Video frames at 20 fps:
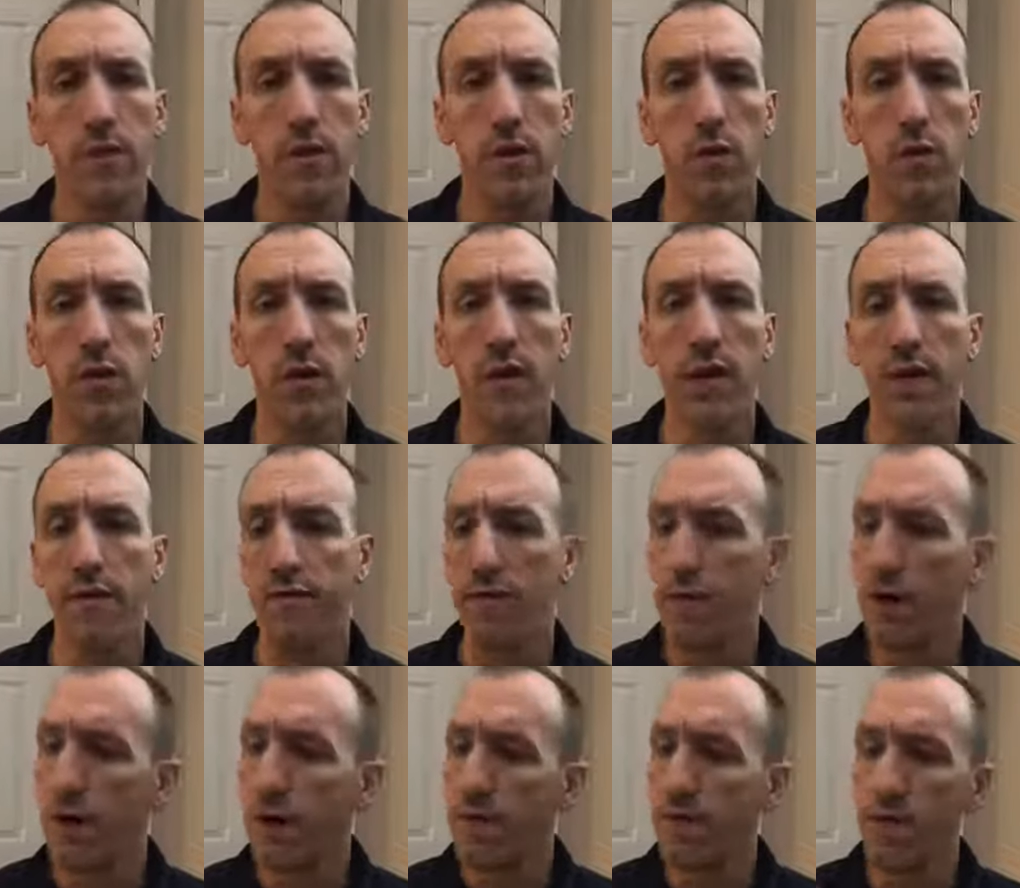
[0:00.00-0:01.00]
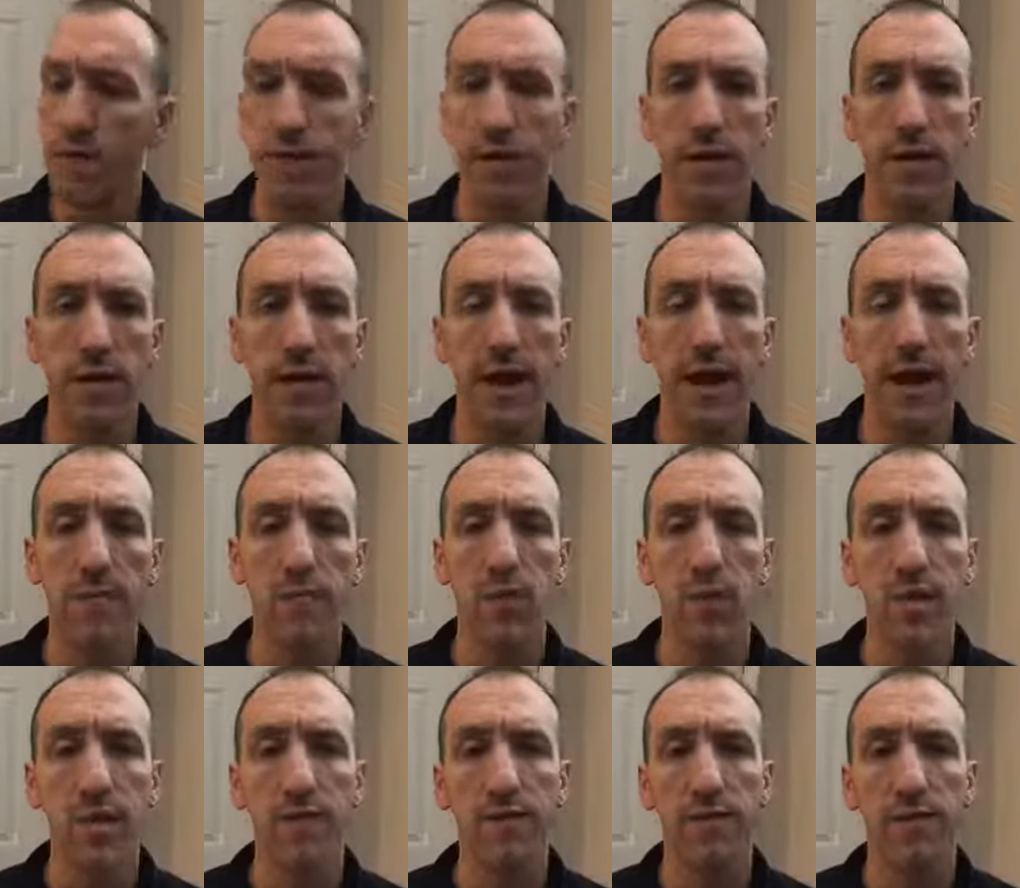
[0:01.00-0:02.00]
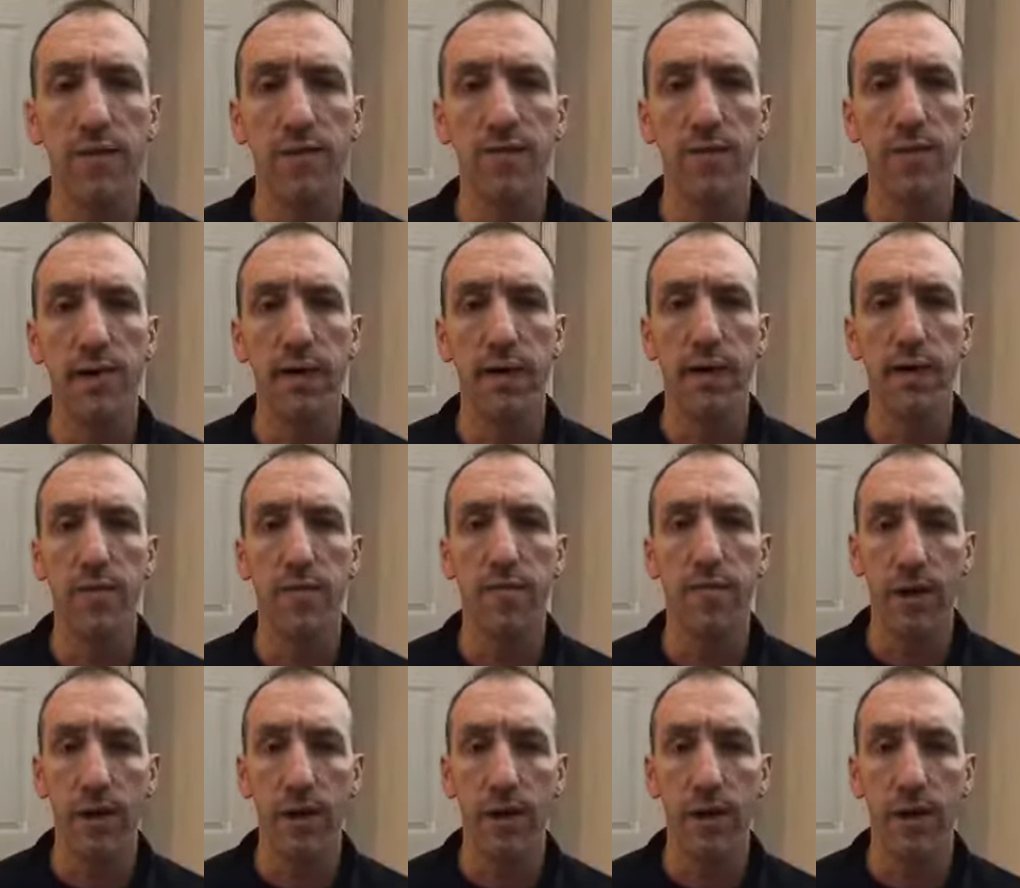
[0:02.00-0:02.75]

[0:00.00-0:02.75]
You know, we have love and admiration for everybody.